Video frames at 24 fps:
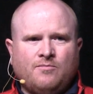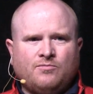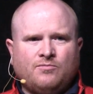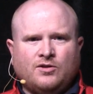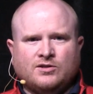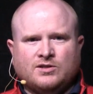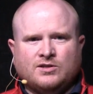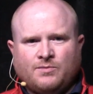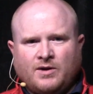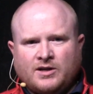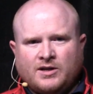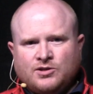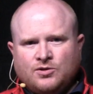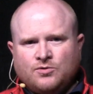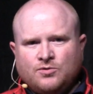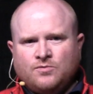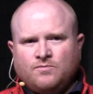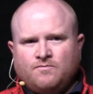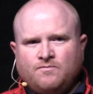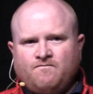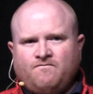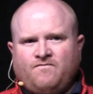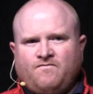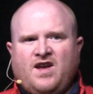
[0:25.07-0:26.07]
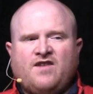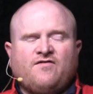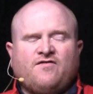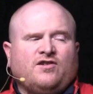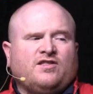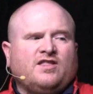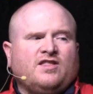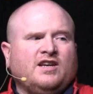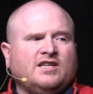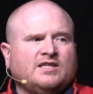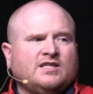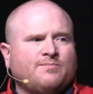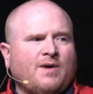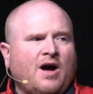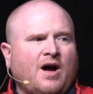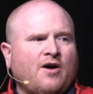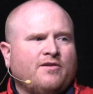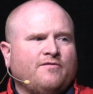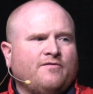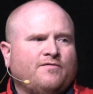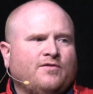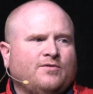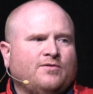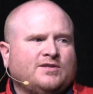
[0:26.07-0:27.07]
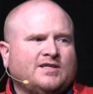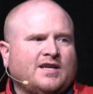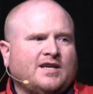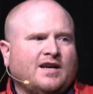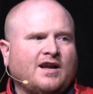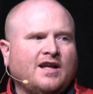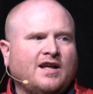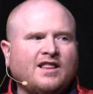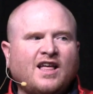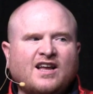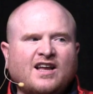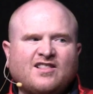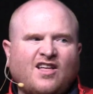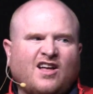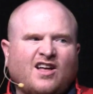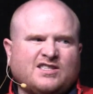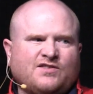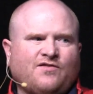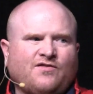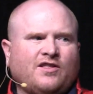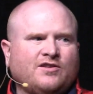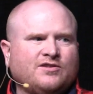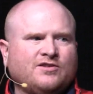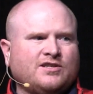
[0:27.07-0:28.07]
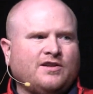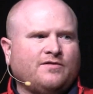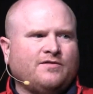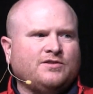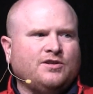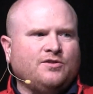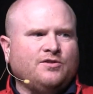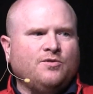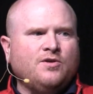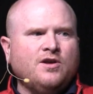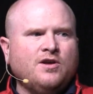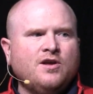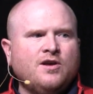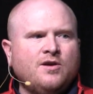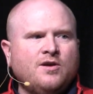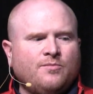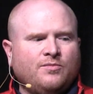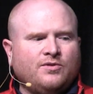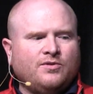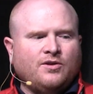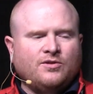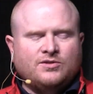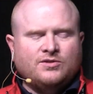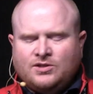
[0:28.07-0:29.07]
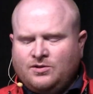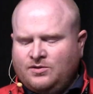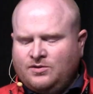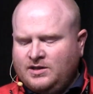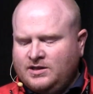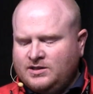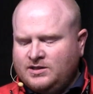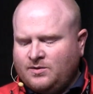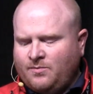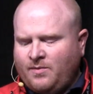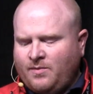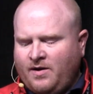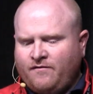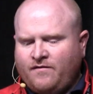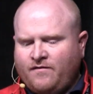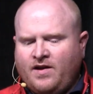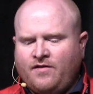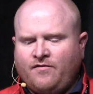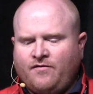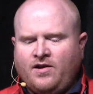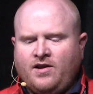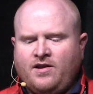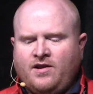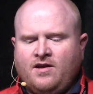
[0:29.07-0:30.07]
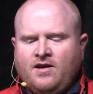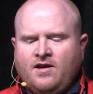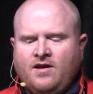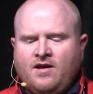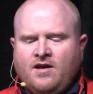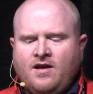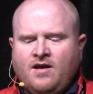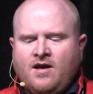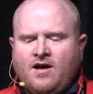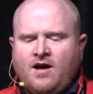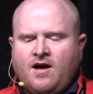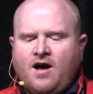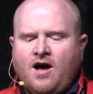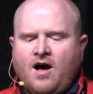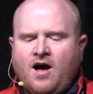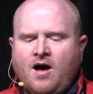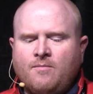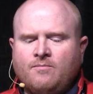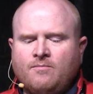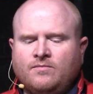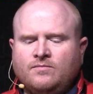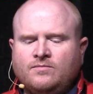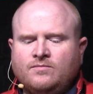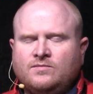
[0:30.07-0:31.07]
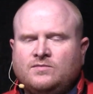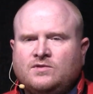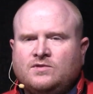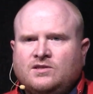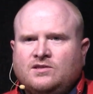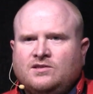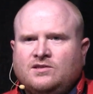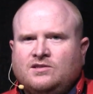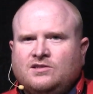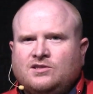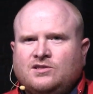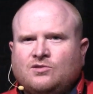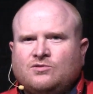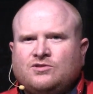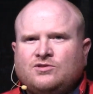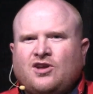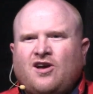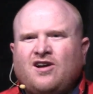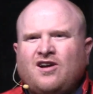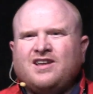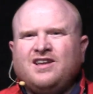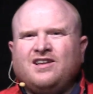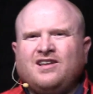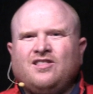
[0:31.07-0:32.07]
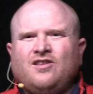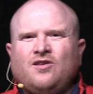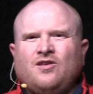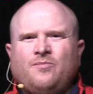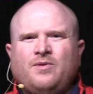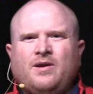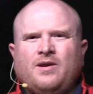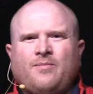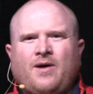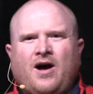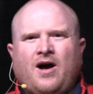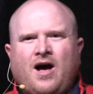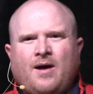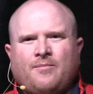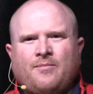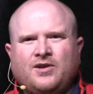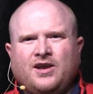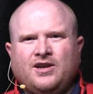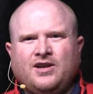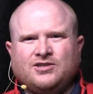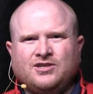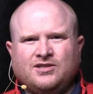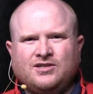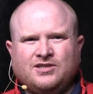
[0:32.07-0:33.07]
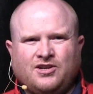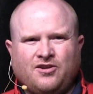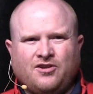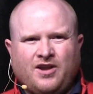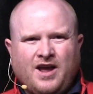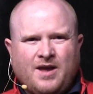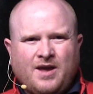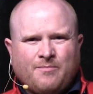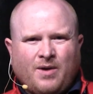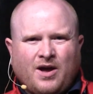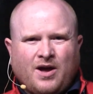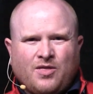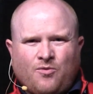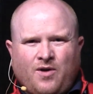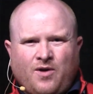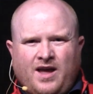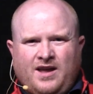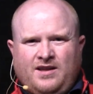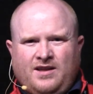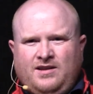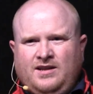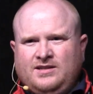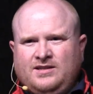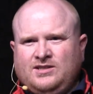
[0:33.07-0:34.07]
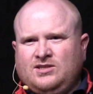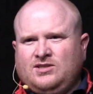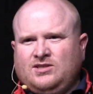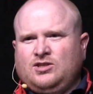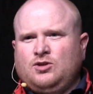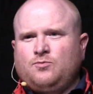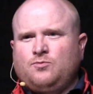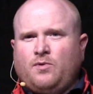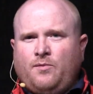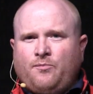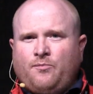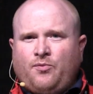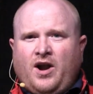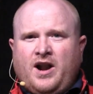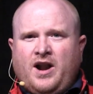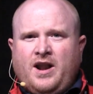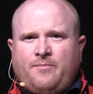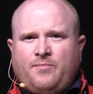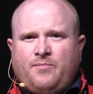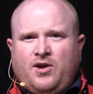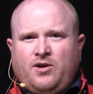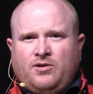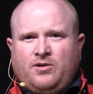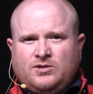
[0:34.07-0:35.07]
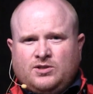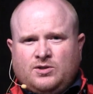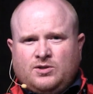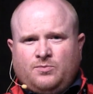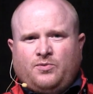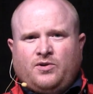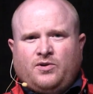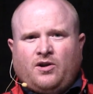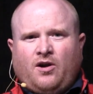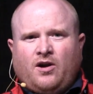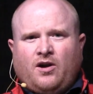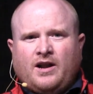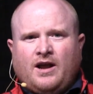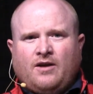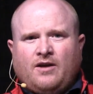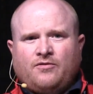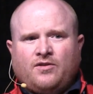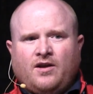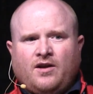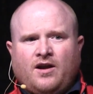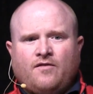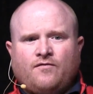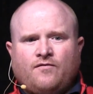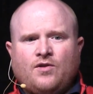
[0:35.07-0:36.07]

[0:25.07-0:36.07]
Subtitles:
Those are my two favorite things about InfoSec. I like lots of other stuff too, but those two things are my favorite. So talking a little bit about application security, and by the way, it's super bright up here and super dark out there.